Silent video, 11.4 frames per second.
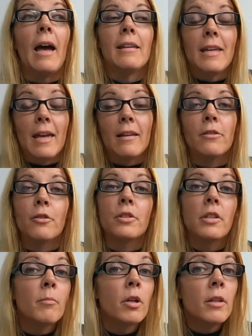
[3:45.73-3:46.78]
I get it. There's
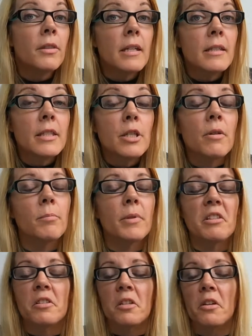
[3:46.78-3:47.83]
some good things to it,
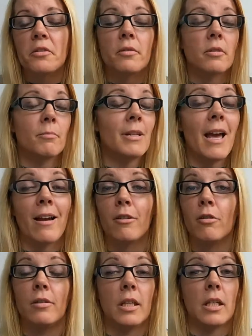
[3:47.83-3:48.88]
but there's also some not
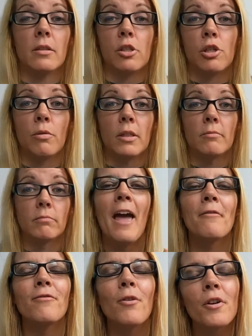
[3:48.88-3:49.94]
good things to it. I
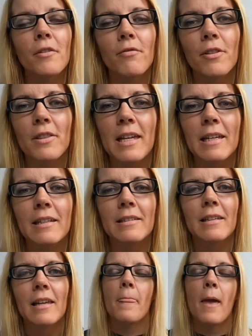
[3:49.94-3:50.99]
have four different
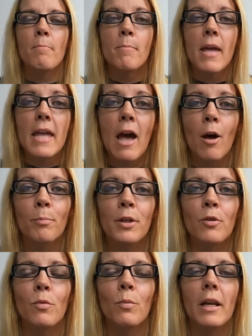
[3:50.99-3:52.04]
things that may help
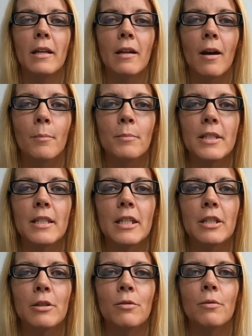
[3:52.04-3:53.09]
you when it comes
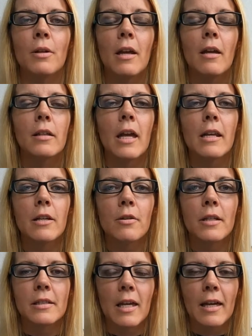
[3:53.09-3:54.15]
to getting your
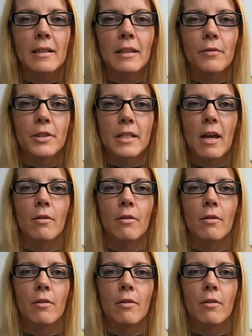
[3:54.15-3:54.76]
anxiety levels